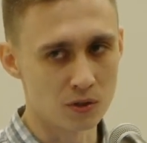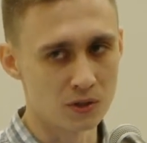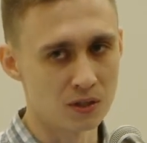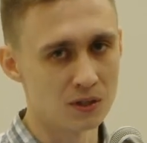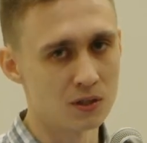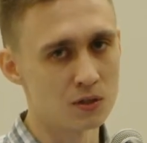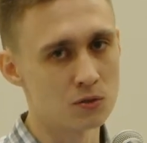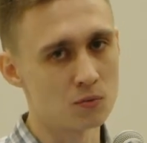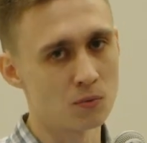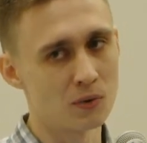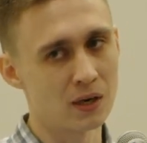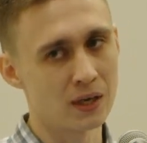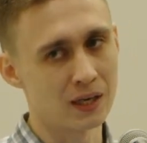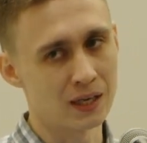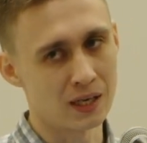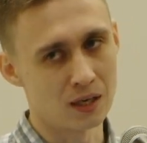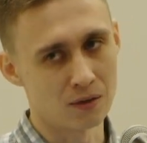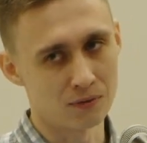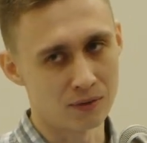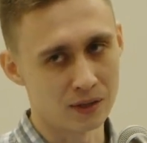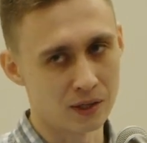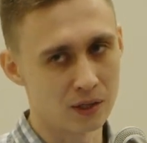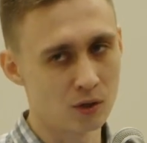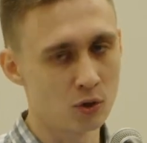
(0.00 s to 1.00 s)
That is why kind
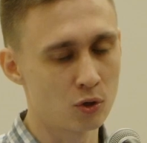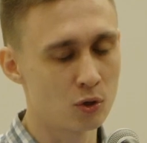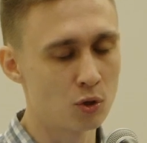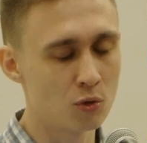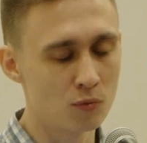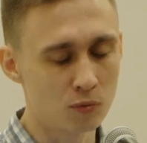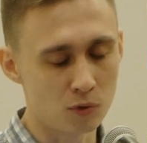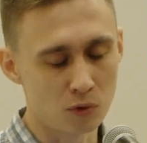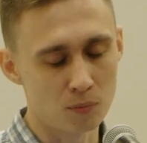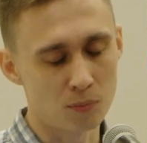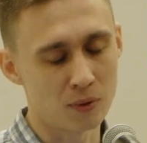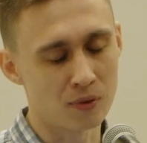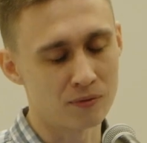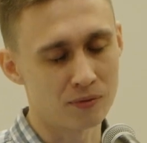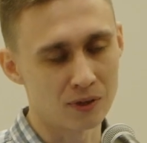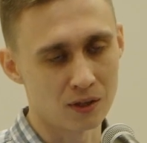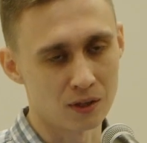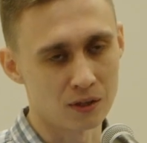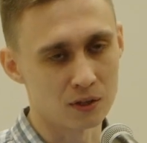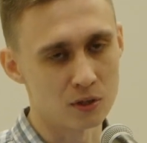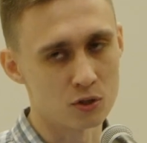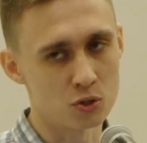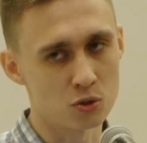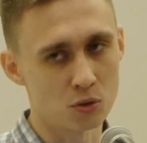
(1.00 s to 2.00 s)
of like Qflow
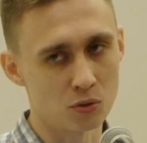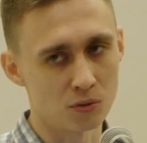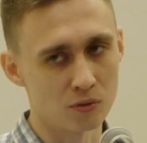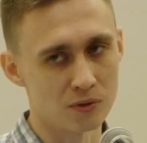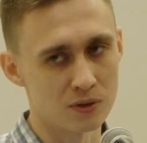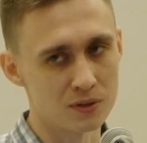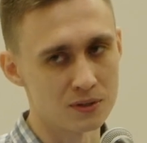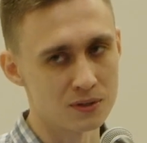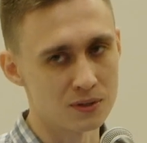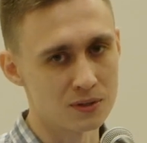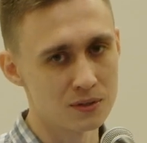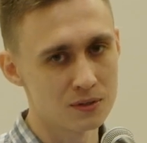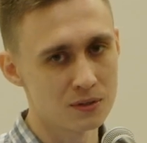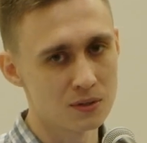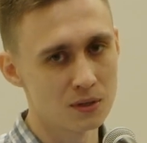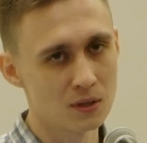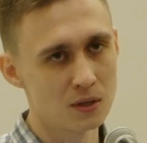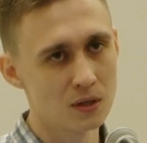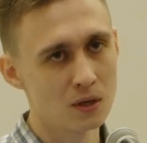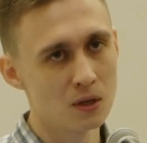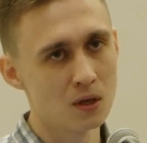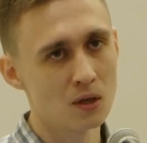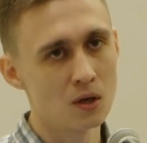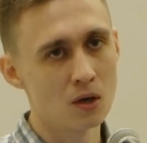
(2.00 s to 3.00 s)
profiling controller exists.
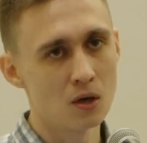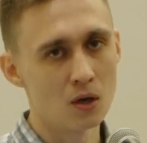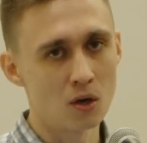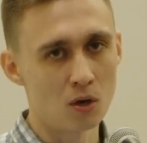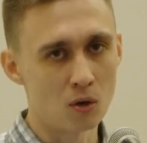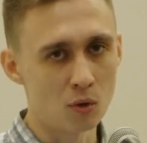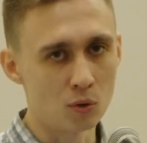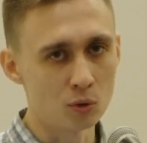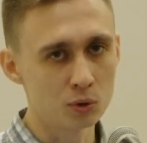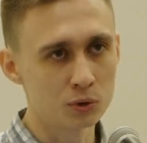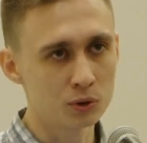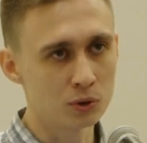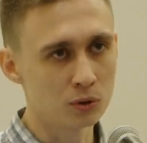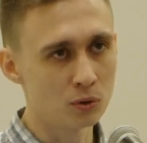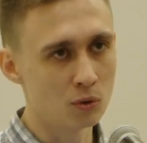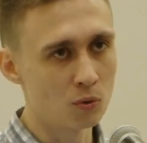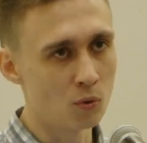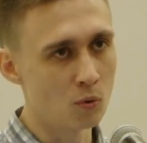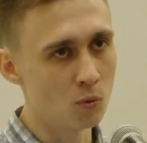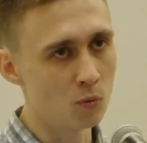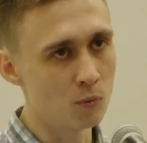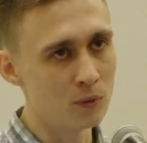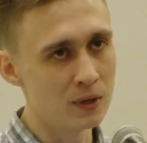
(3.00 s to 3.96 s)
Also,